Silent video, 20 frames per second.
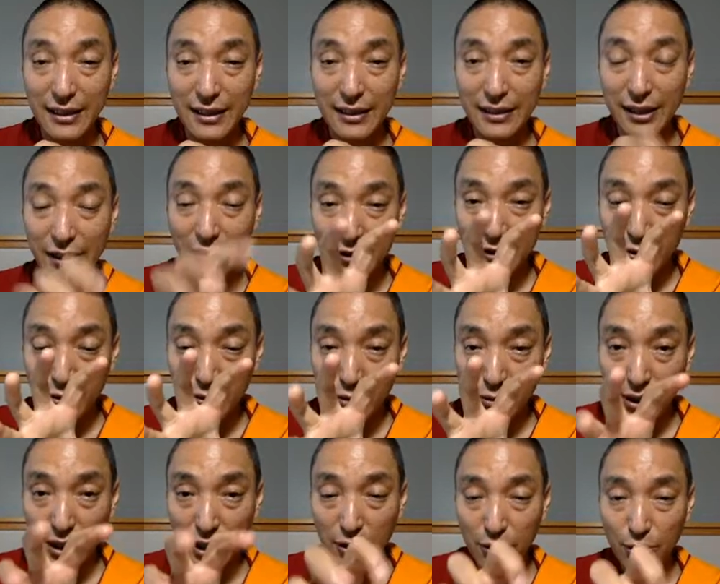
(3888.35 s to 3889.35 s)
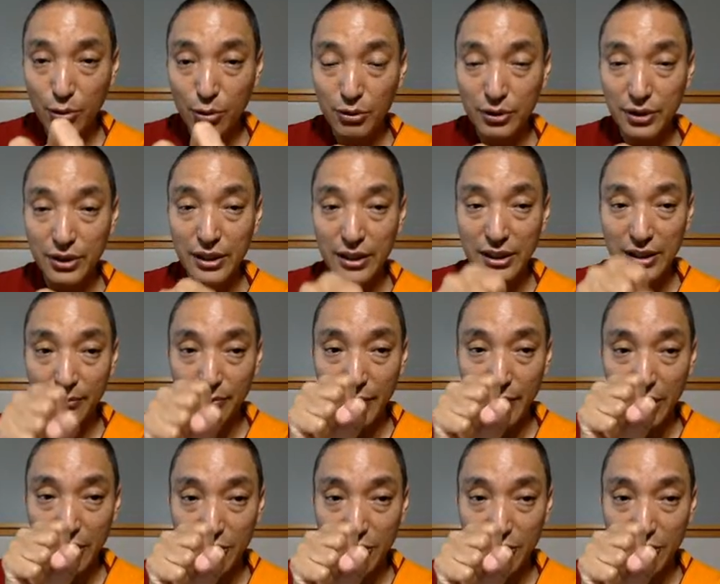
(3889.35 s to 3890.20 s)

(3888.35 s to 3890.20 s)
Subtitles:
There is no enthusiasm, there